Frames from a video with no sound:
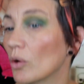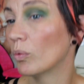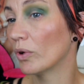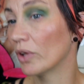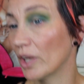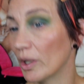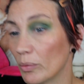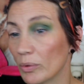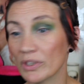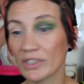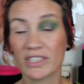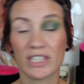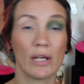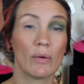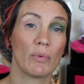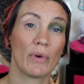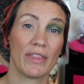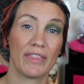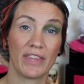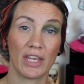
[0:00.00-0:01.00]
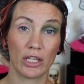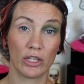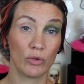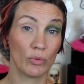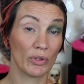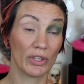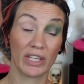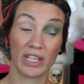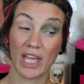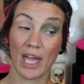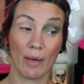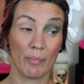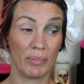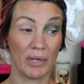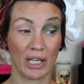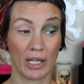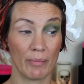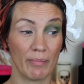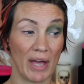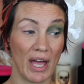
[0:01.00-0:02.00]
Well, I will say one thing, you really can't
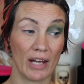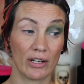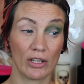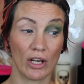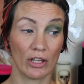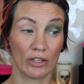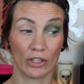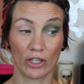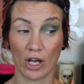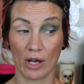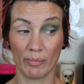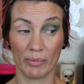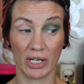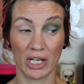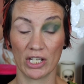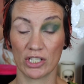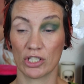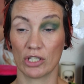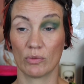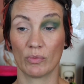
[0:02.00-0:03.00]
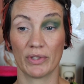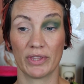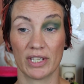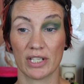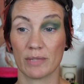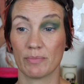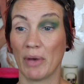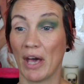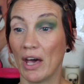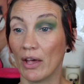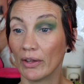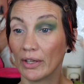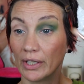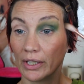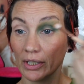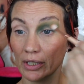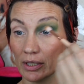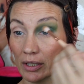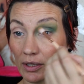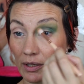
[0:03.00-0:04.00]
pick a bad color combination with this
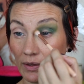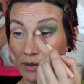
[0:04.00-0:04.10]
palette.